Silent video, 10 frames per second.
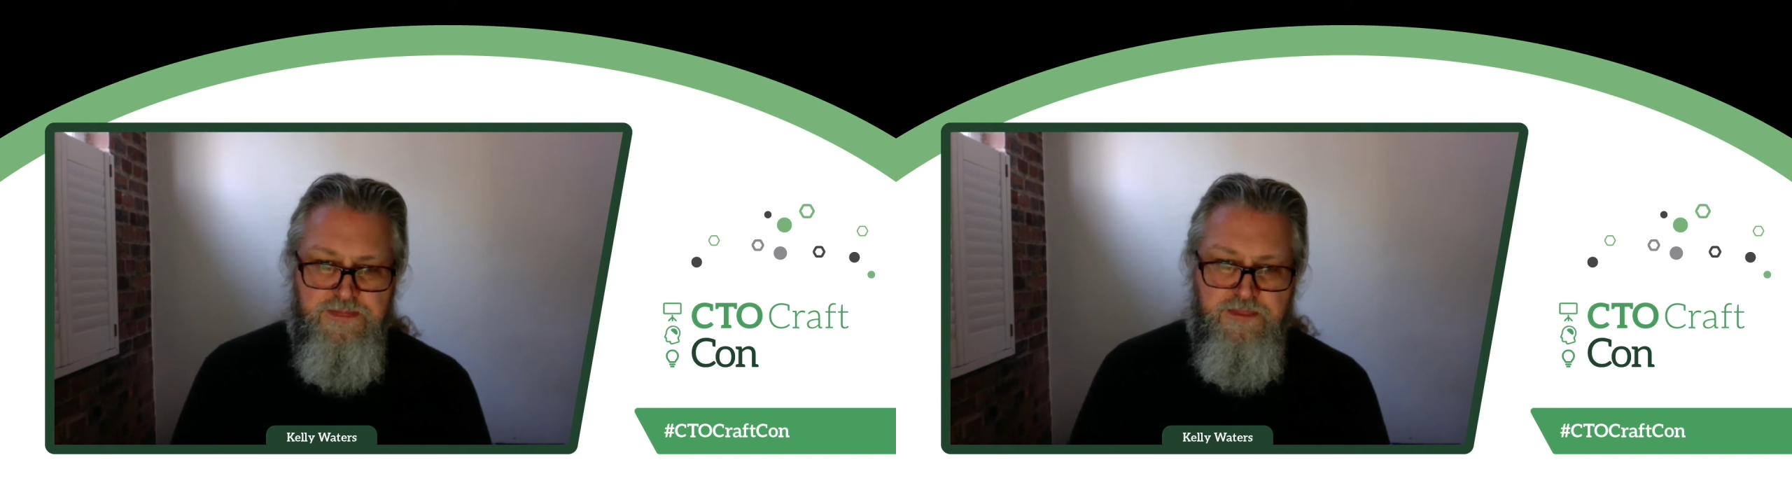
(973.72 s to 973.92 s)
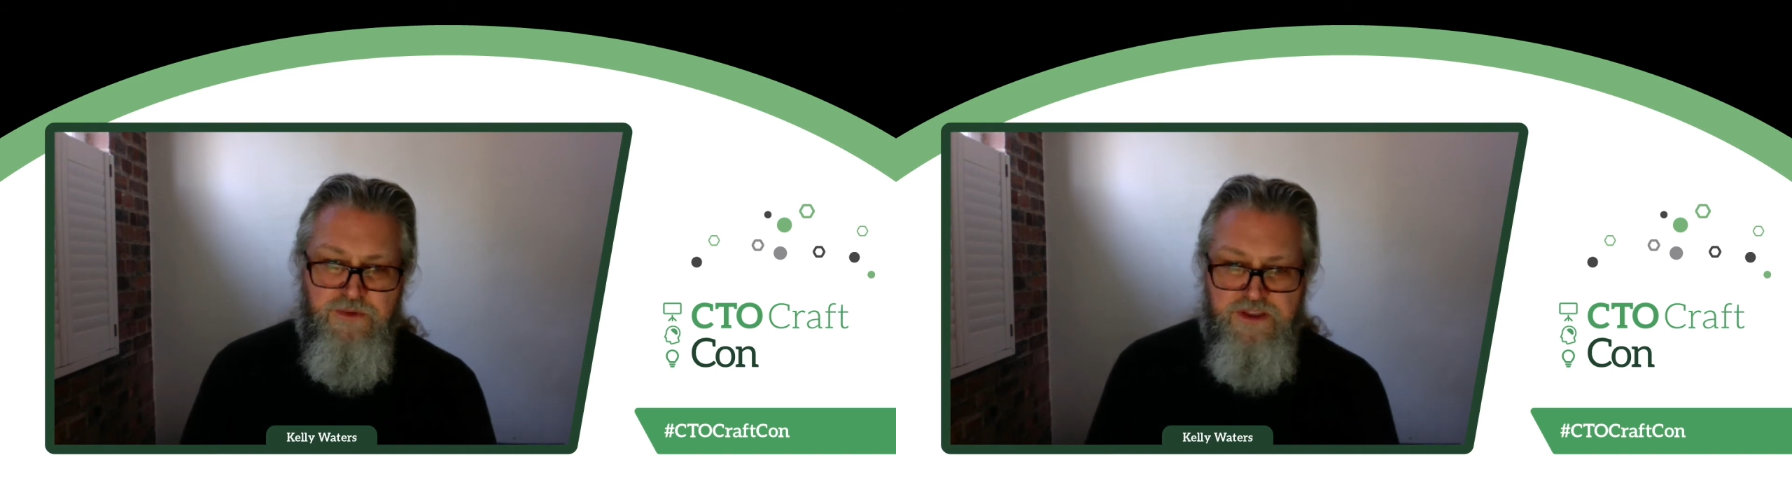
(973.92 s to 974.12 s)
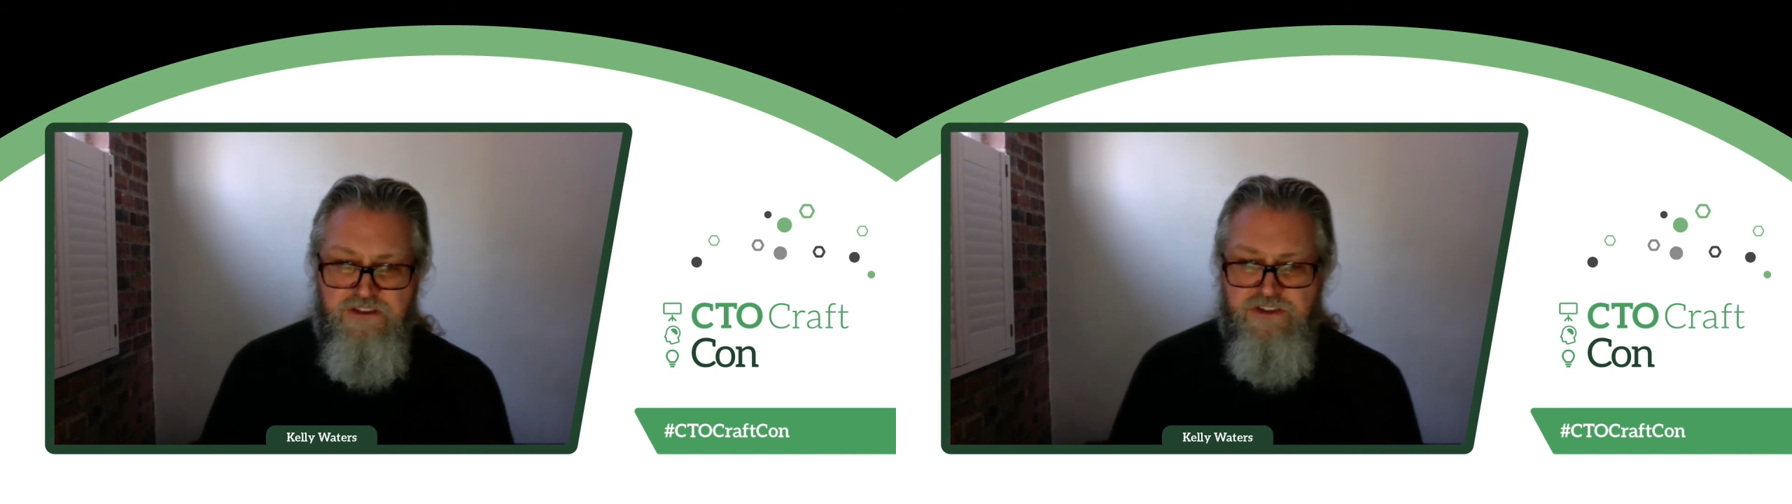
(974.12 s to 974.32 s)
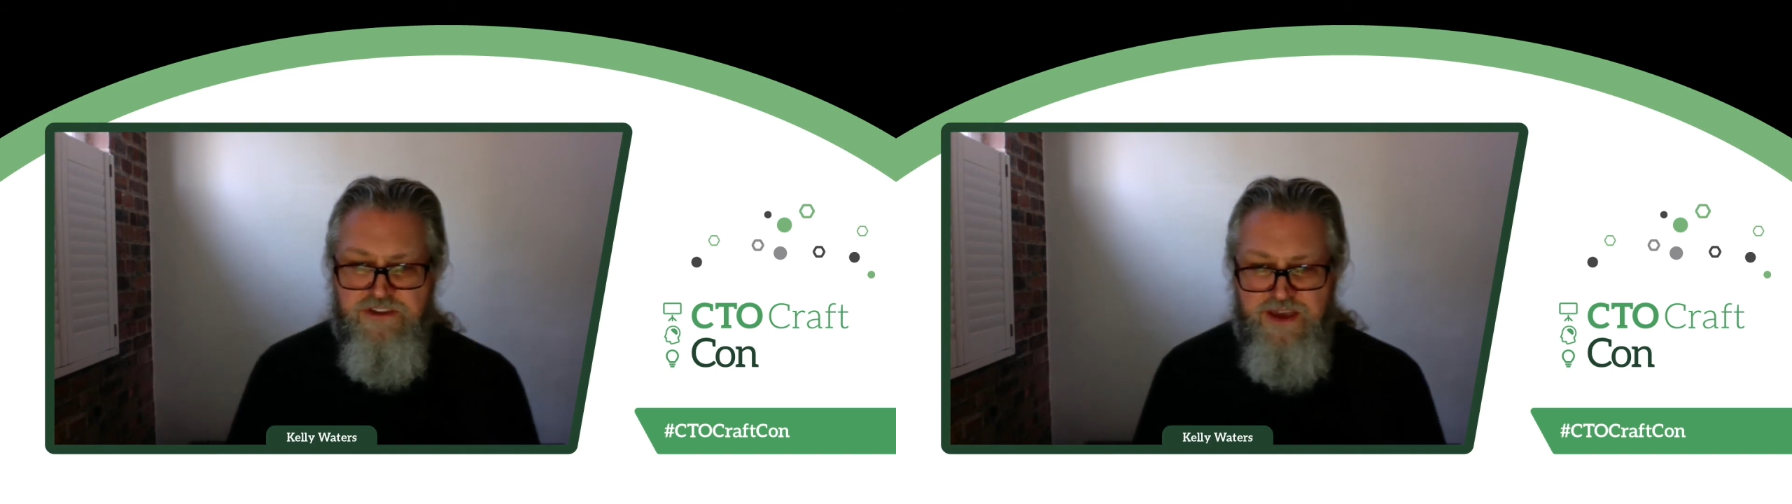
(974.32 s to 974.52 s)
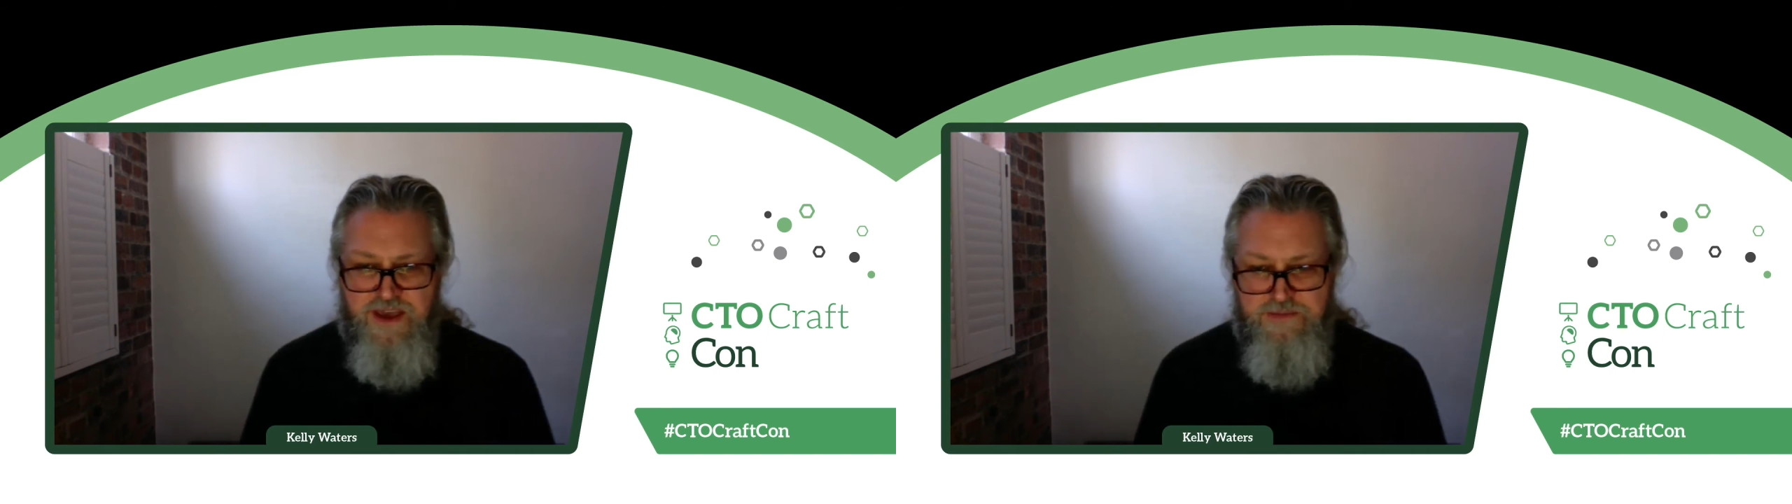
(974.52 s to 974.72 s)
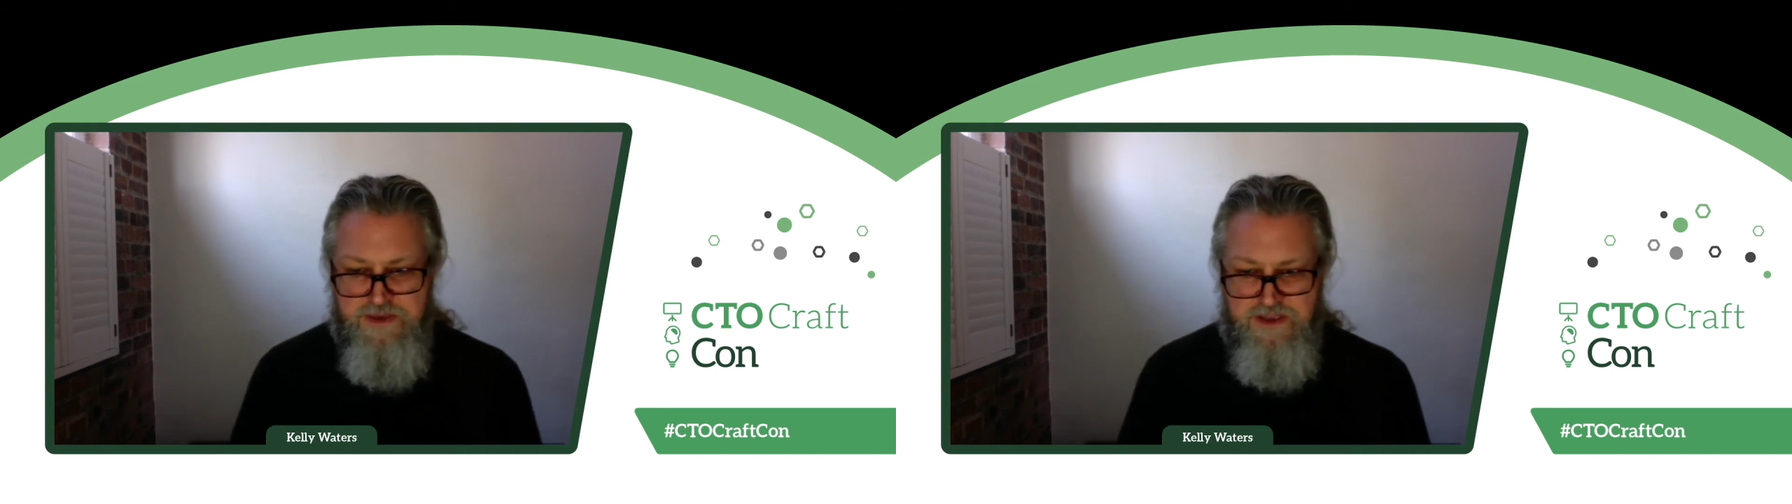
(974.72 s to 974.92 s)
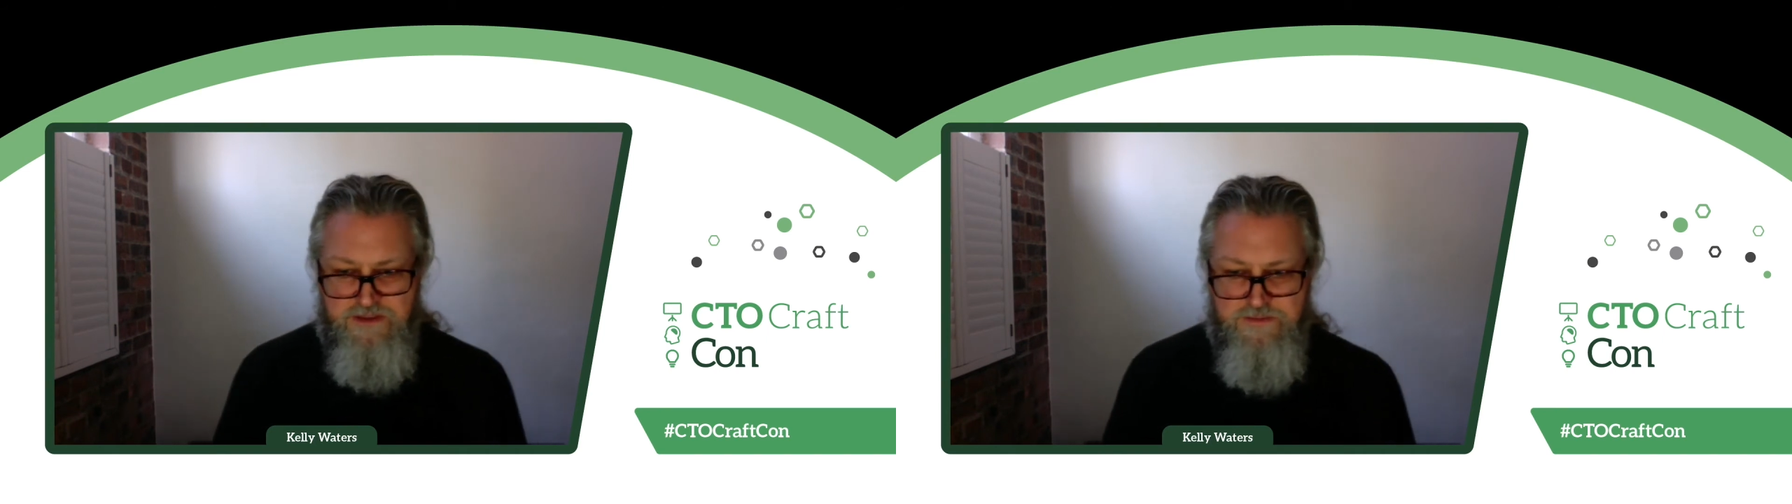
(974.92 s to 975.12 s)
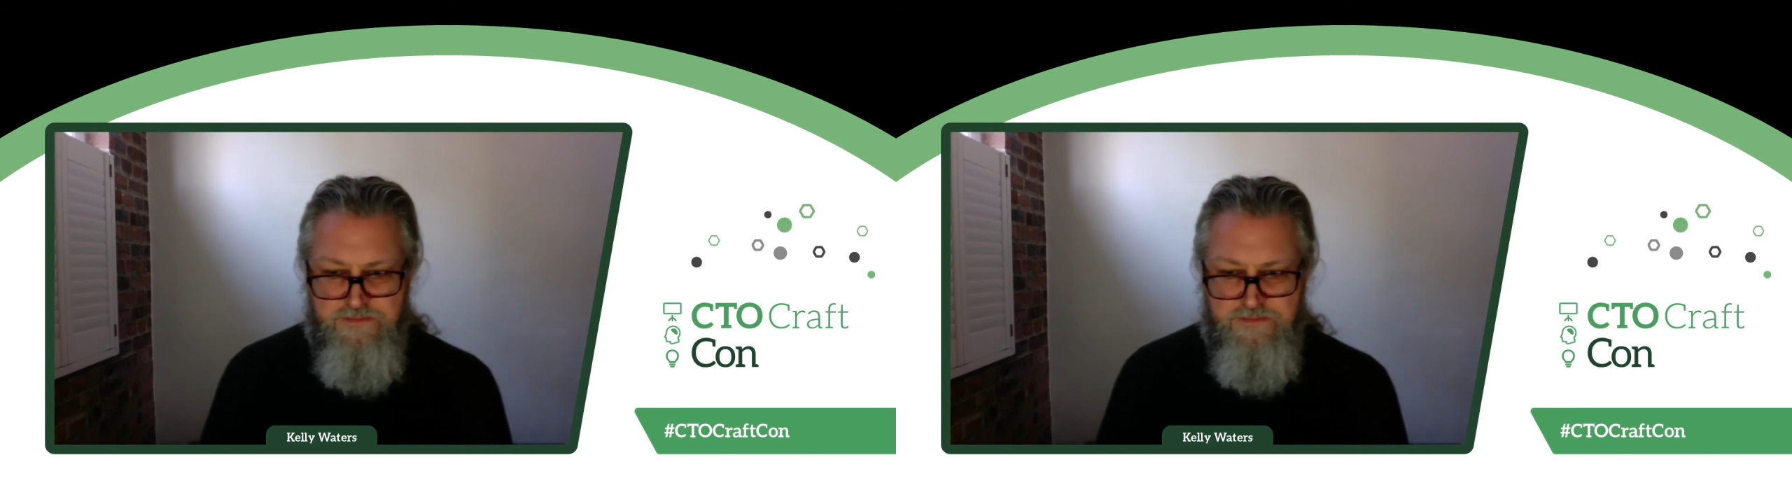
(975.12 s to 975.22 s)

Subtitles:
When this is a habit